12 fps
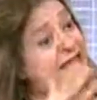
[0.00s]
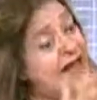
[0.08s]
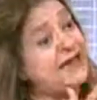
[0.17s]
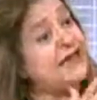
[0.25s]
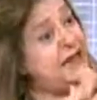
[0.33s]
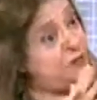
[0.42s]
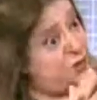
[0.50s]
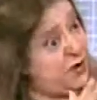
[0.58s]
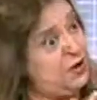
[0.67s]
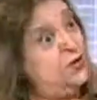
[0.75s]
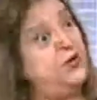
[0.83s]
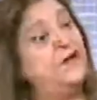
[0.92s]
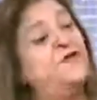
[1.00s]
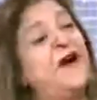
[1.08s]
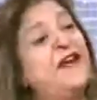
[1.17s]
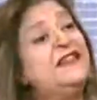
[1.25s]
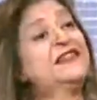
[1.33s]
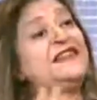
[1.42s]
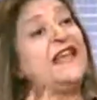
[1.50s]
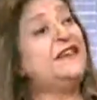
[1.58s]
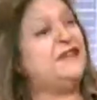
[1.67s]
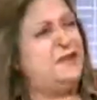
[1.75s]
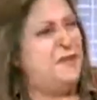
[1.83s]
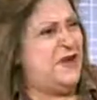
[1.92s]
Exactly. It will unify the
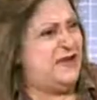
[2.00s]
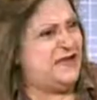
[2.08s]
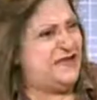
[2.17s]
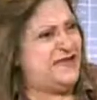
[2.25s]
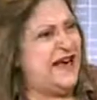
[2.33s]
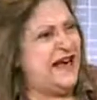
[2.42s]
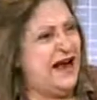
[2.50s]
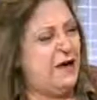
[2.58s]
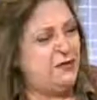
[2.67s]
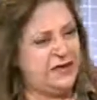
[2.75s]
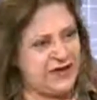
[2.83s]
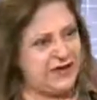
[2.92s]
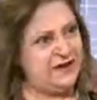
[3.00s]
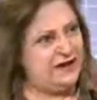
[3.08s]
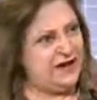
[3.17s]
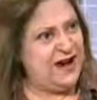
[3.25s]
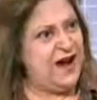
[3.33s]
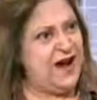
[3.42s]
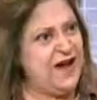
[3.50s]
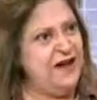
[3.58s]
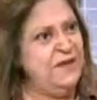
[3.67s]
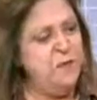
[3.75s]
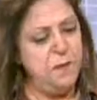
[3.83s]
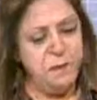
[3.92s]
sentiments around the
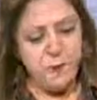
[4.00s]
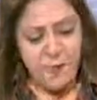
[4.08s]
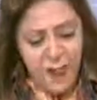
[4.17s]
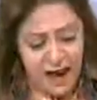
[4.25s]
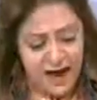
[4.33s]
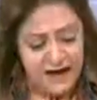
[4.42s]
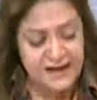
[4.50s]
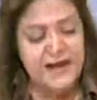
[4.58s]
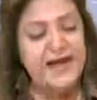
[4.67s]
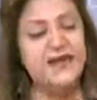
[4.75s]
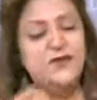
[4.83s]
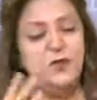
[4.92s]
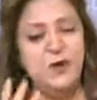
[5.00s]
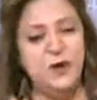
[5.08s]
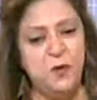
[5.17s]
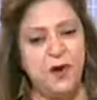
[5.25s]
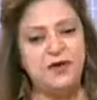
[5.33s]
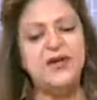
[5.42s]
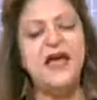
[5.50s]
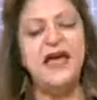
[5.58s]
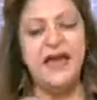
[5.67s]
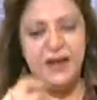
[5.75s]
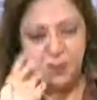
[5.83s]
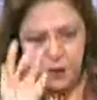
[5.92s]
guy. And it will what?
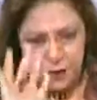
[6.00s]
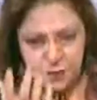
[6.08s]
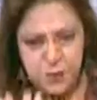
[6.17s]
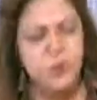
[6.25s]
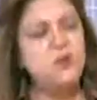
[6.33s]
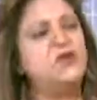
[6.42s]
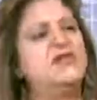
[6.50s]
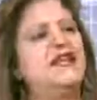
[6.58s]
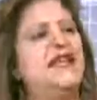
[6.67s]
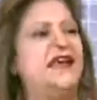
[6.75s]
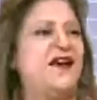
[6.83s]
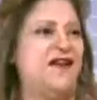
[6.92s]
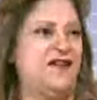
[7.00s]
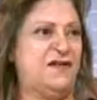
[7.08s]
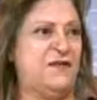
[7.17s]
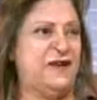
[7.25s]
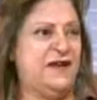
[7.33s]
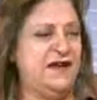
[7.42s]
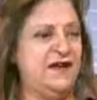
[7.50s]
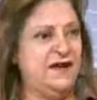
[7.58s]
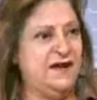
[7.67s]
It will boost the economy.